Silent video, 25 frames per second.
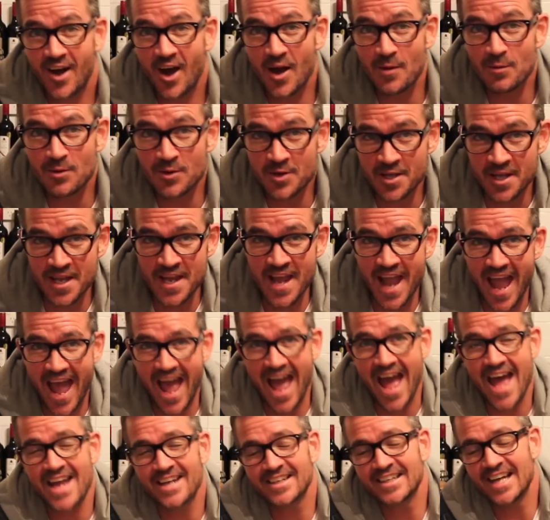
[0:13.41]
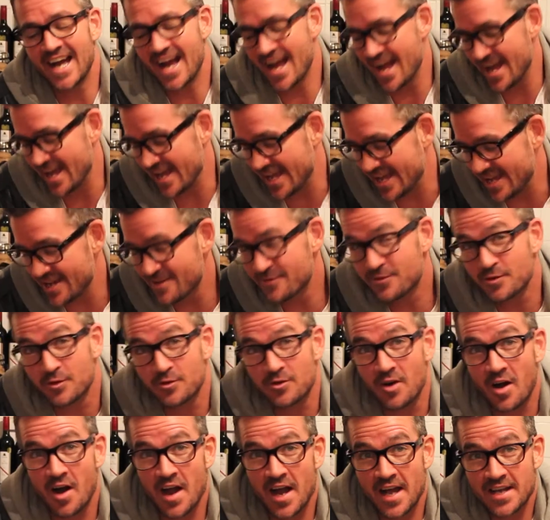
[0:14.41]
I'm looking at a
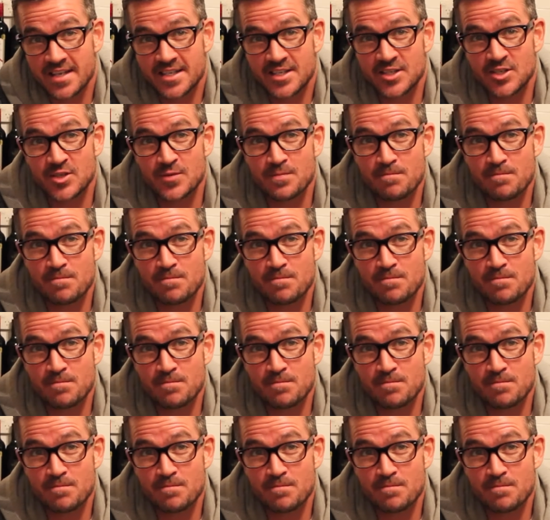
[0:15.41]
variety